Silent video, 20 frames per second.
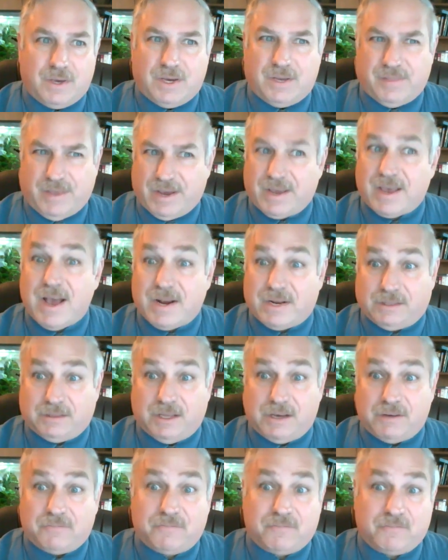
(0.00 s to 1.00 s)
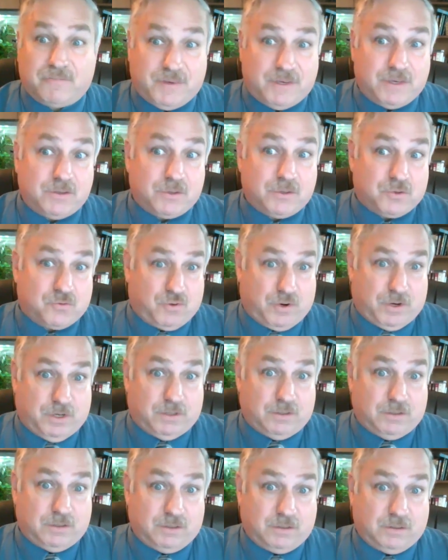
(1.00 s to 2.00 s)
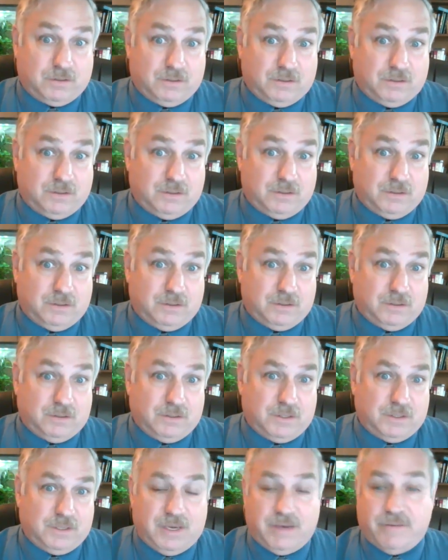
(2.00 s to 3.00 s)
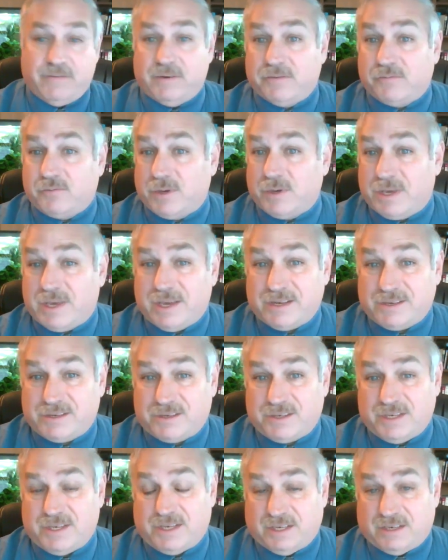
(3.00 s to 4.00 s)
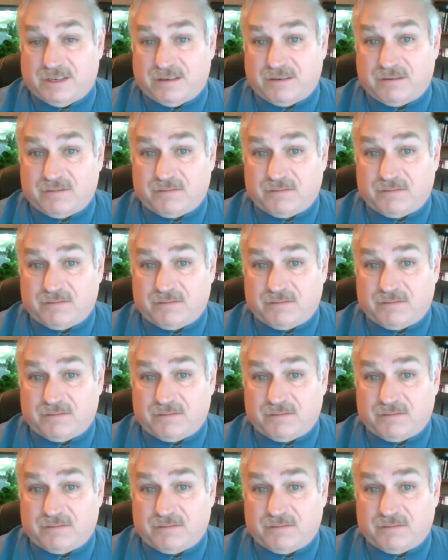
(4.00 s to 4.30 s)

And that kind of love feels real, even if we can't see it.